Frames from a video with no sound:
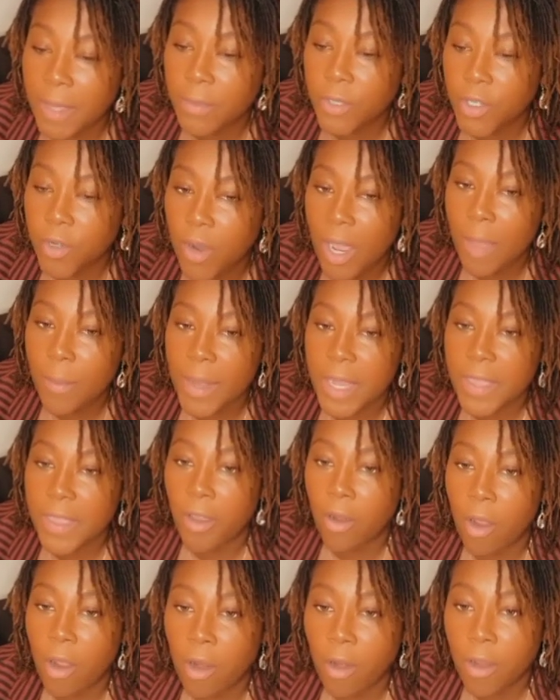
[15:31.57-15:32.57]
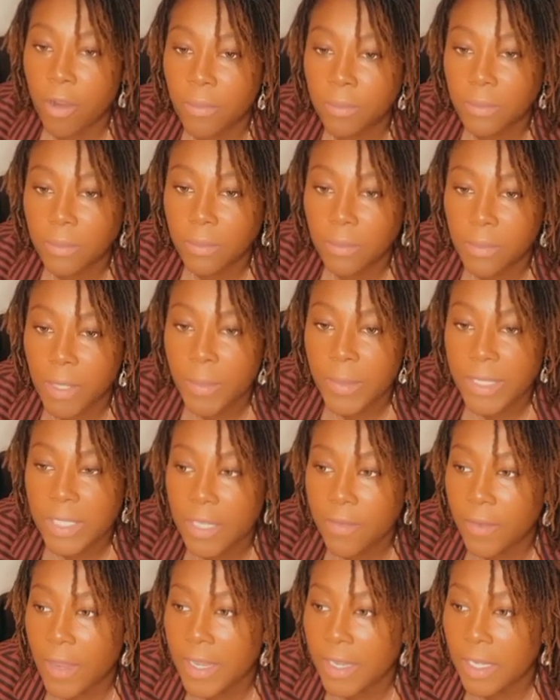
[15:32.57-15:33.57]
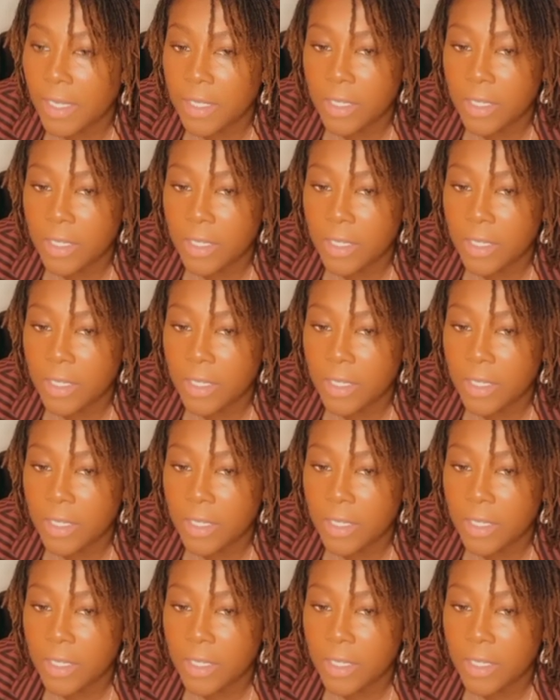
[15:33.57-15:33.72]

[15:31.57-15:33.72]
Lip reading: Do you know how many there are? Let me see if I can look